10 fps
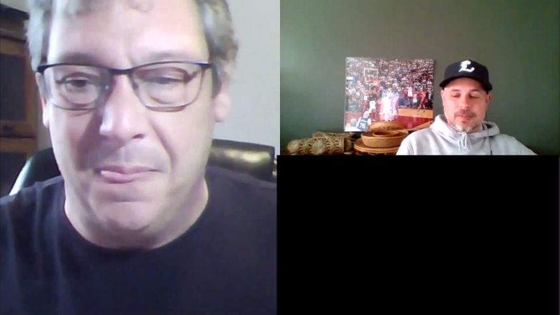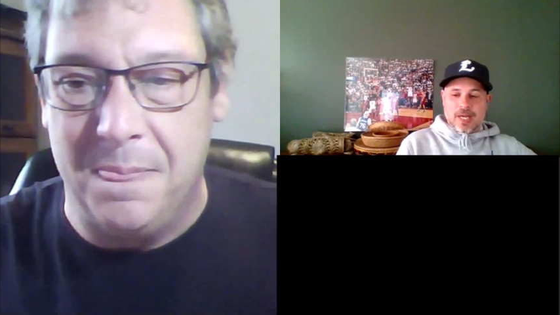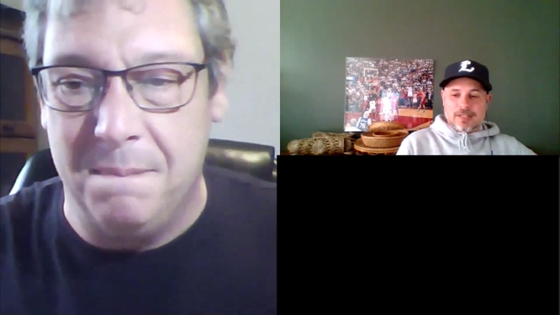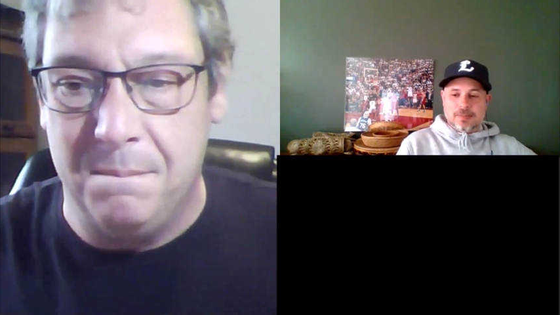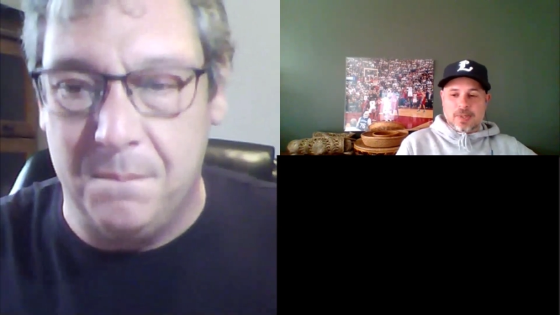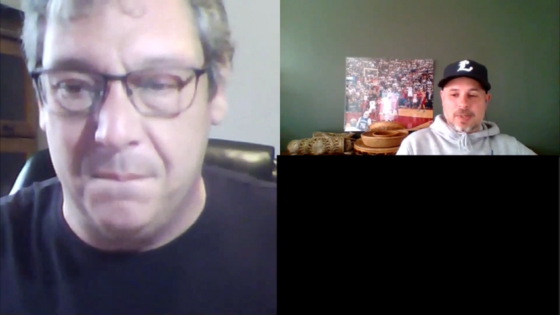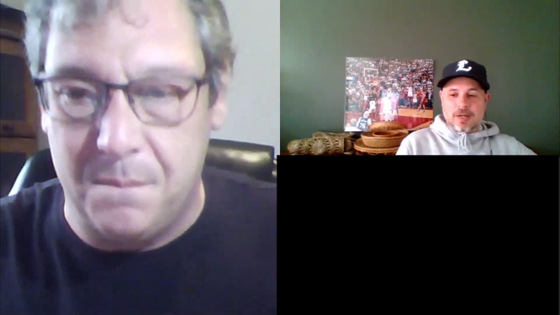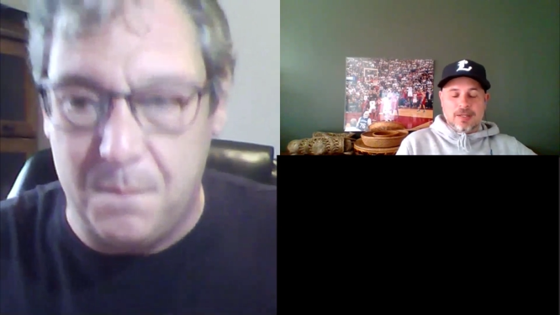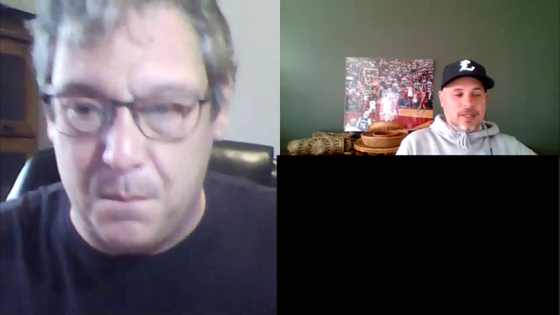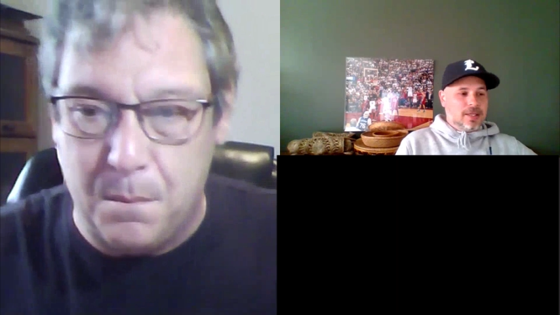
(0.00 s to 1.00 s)
Speaker 1: than
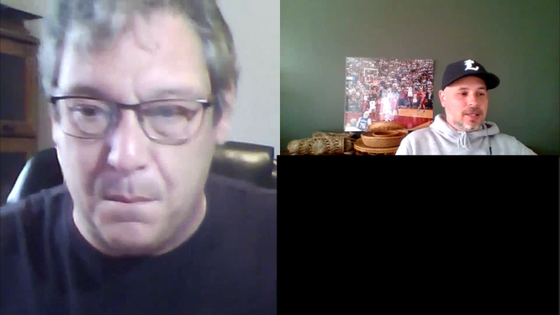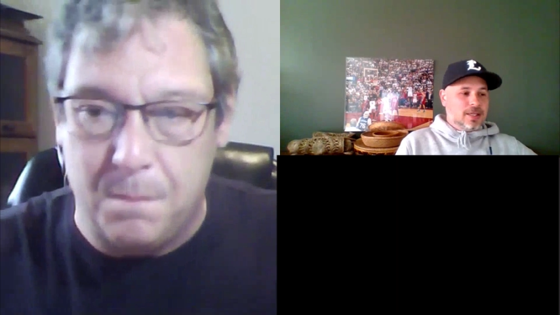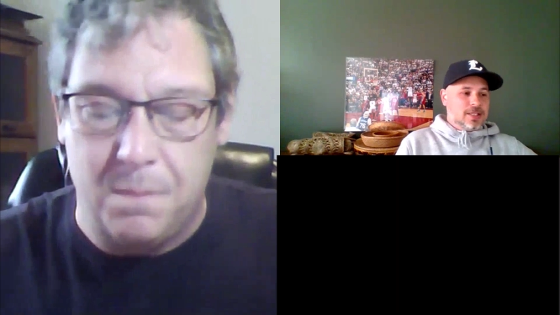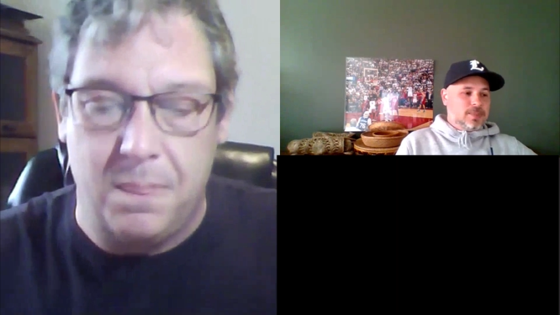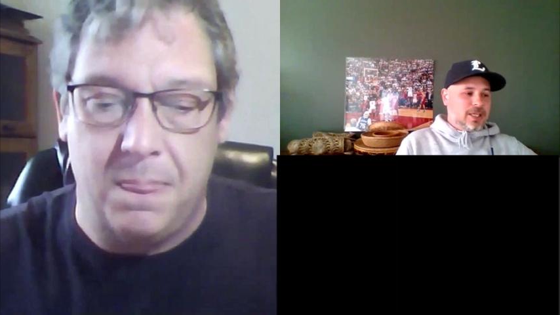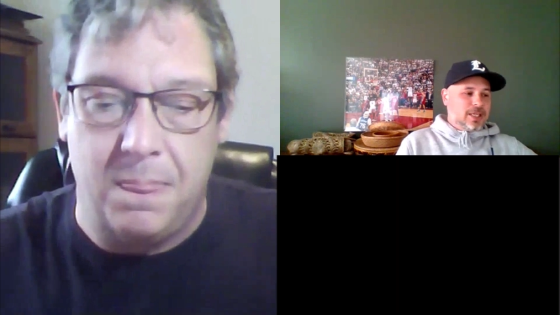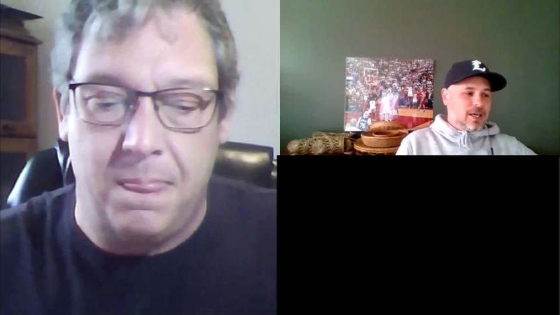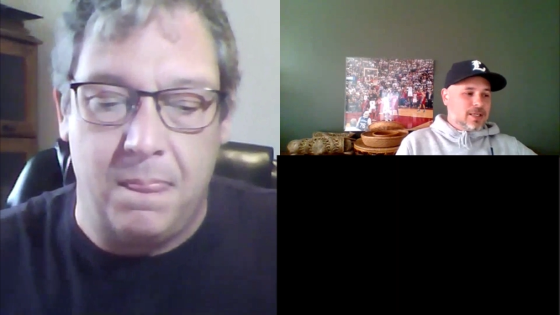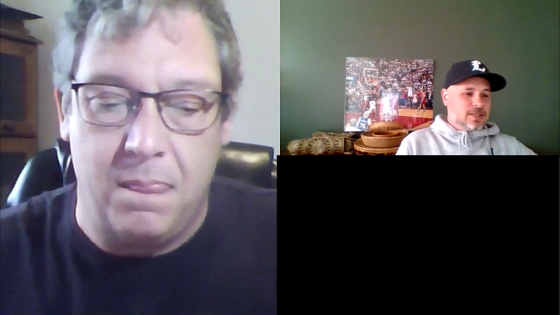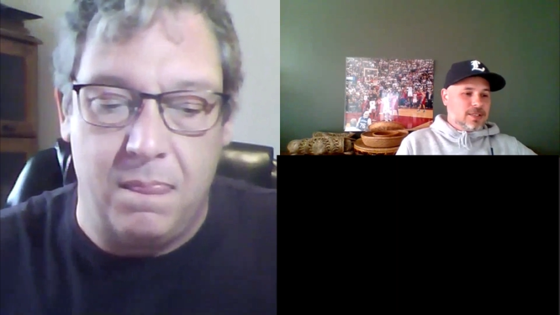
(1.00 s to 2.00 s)
basketball is
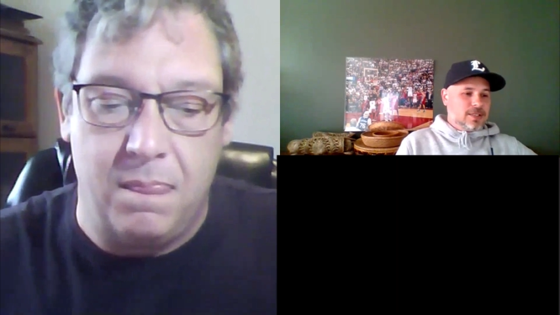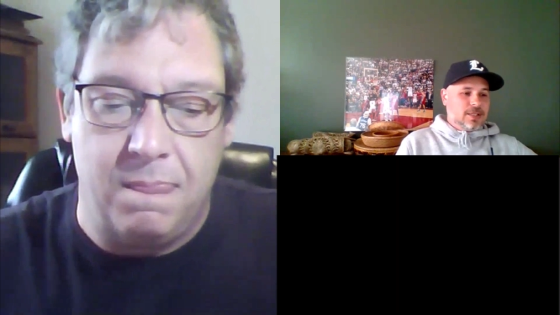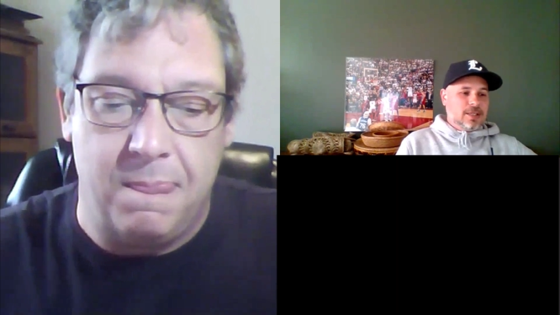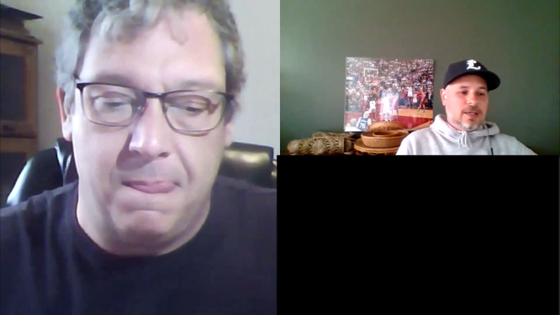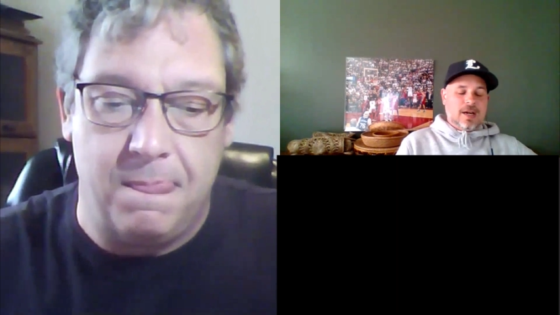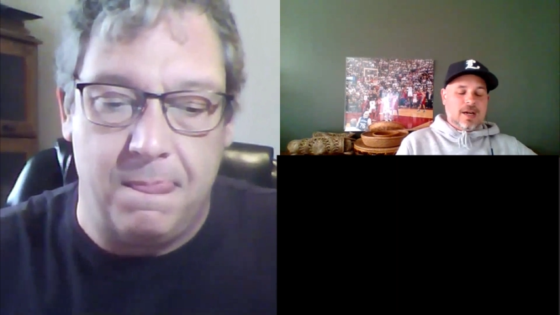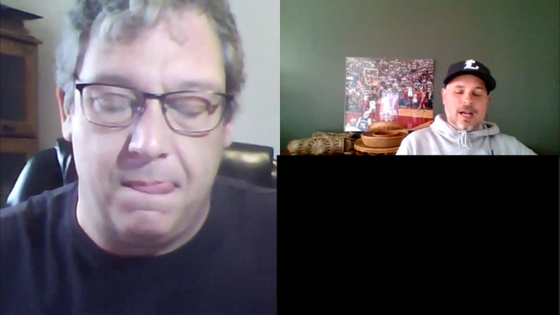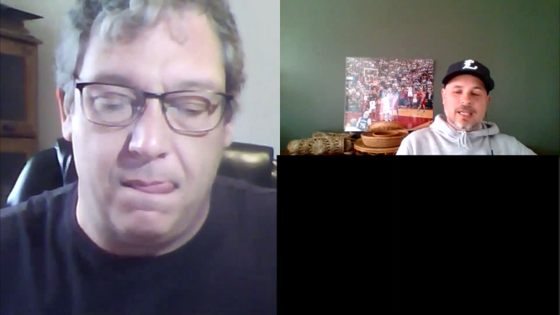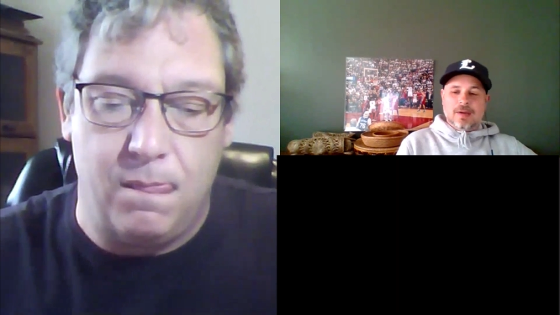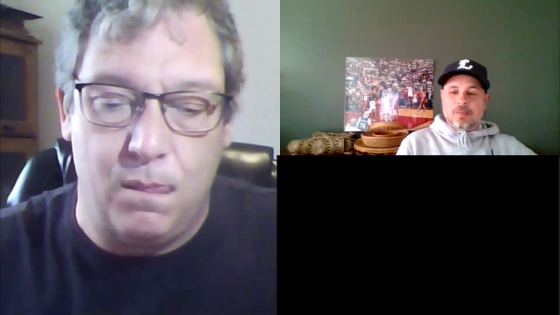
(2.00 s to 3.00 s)
because
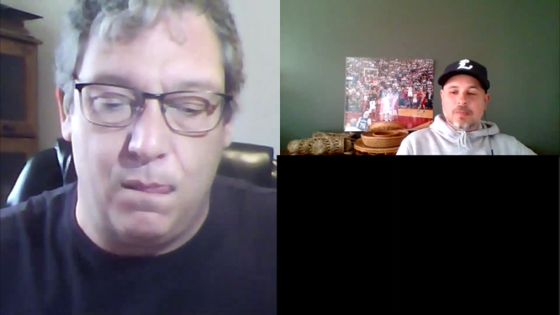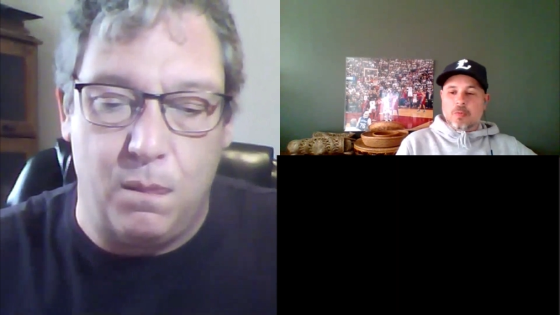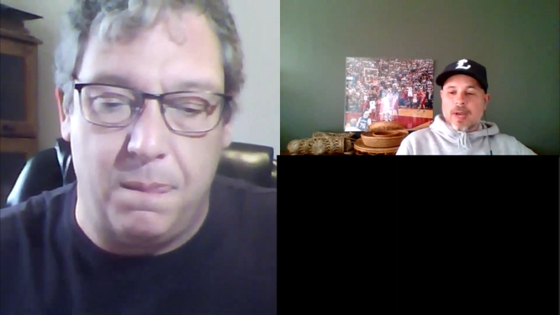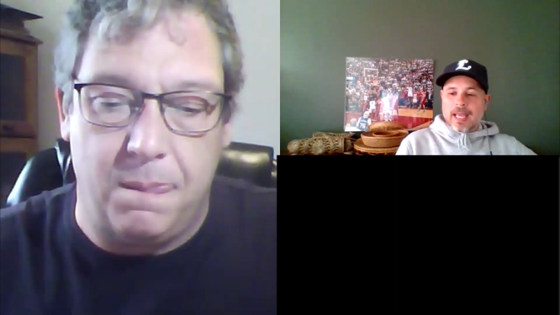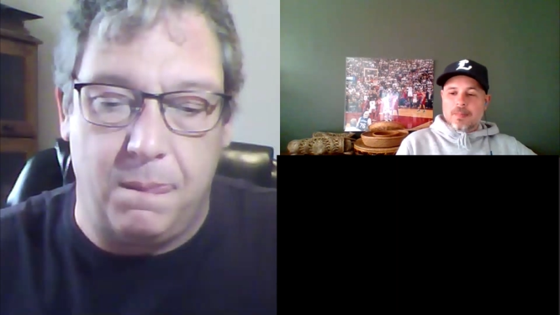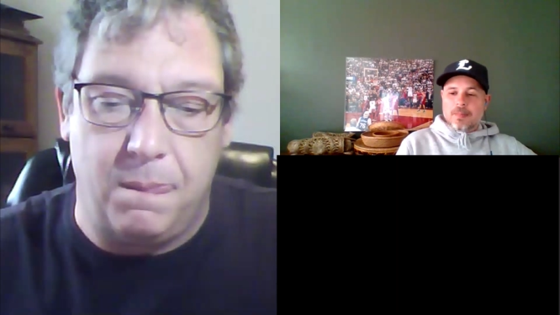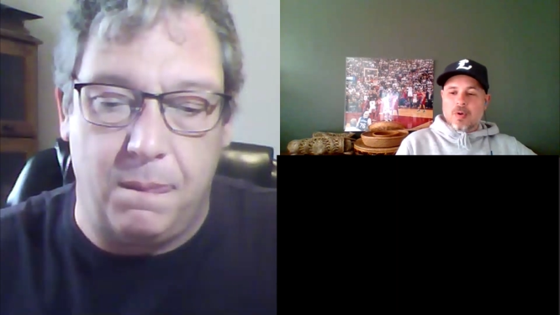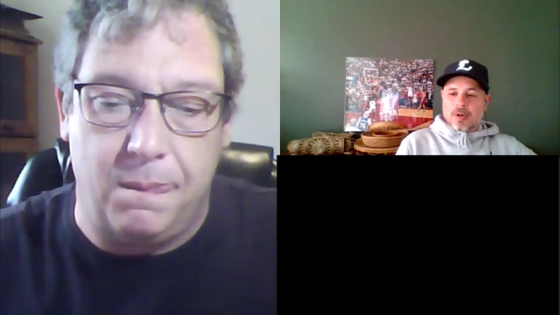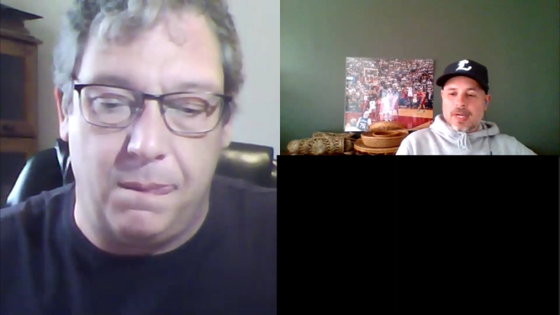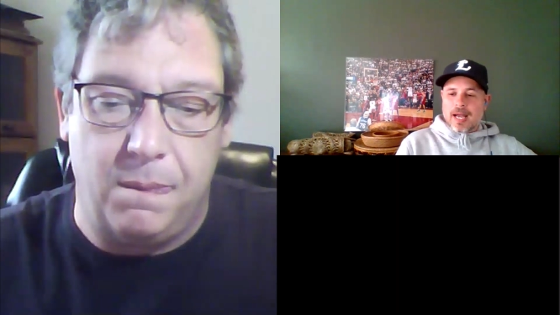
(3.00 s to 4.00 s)
I get way
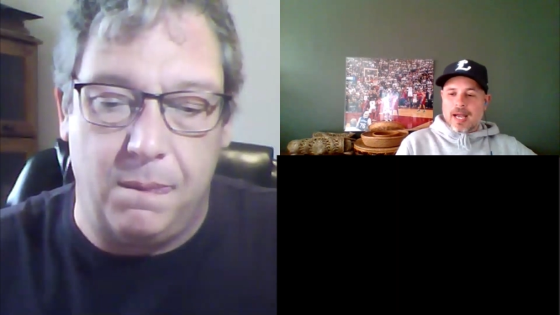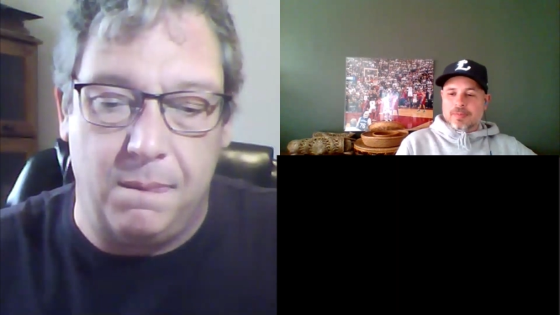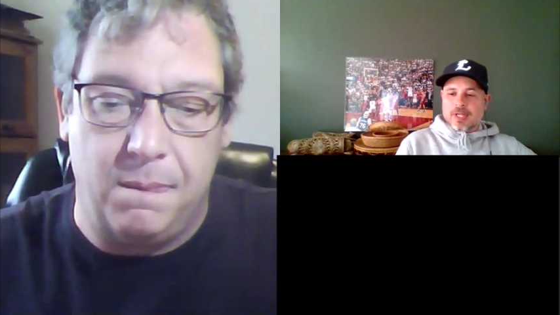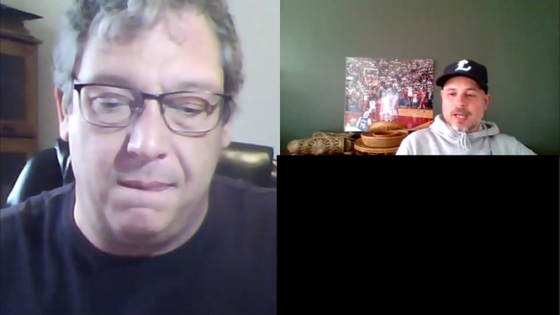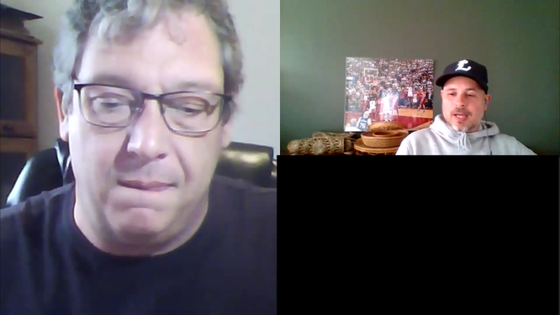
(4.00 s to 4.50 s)
more nap